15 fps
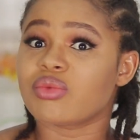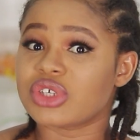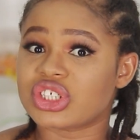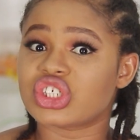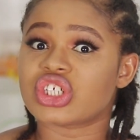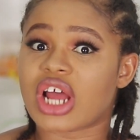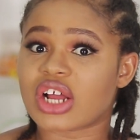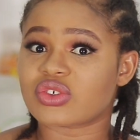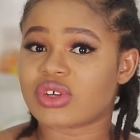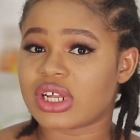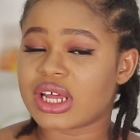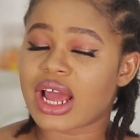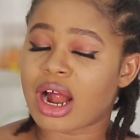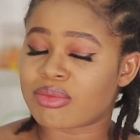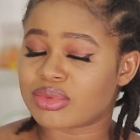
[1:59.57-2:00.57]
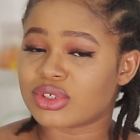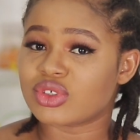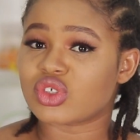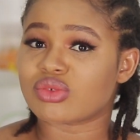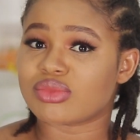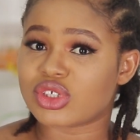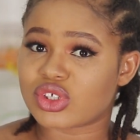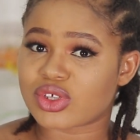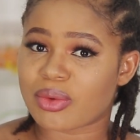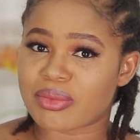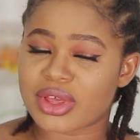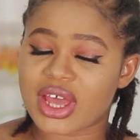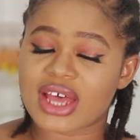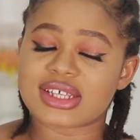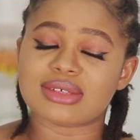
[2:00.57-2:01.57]
which actually happened to me
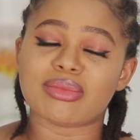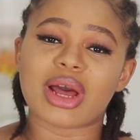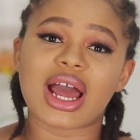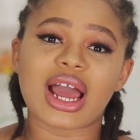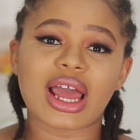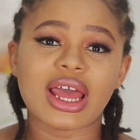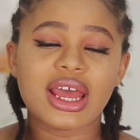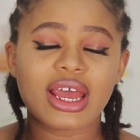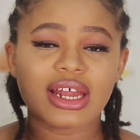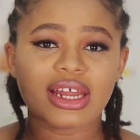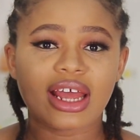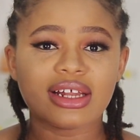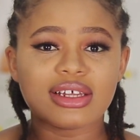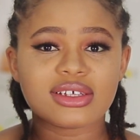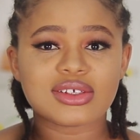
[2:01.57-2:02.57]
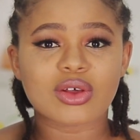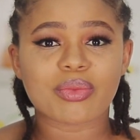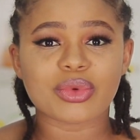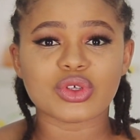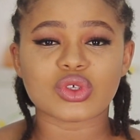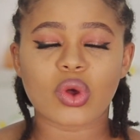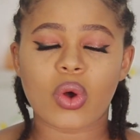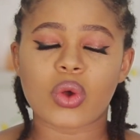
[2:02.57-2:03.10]
some years back, then this soap is